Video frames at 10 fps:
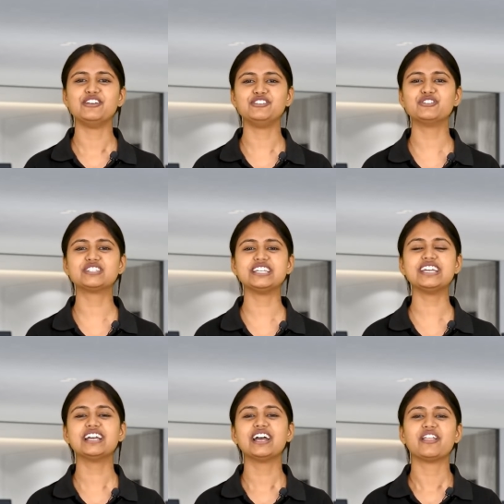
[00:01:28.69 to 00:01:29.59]
You
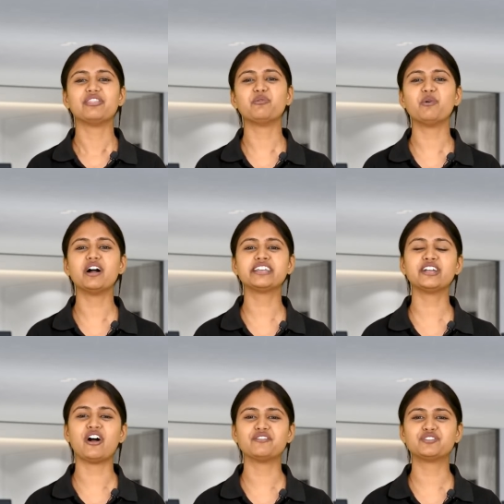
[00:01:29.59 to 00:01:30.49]
see, the
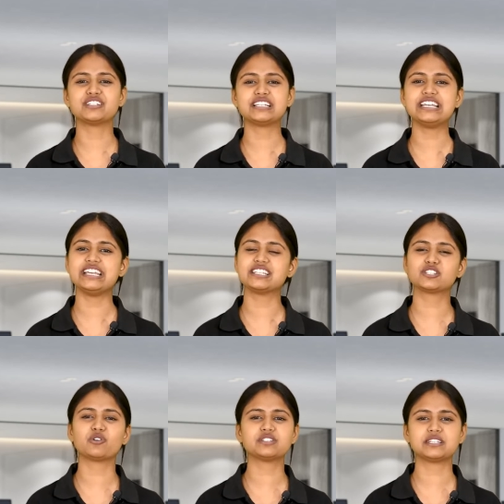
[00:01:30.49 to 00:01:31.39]
working of Drizly is
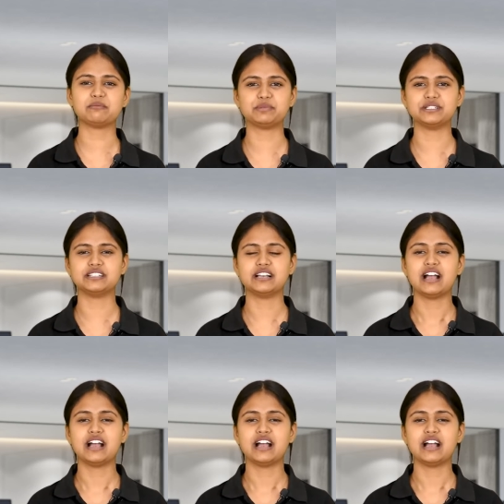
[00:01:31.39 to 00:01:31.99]
so simple.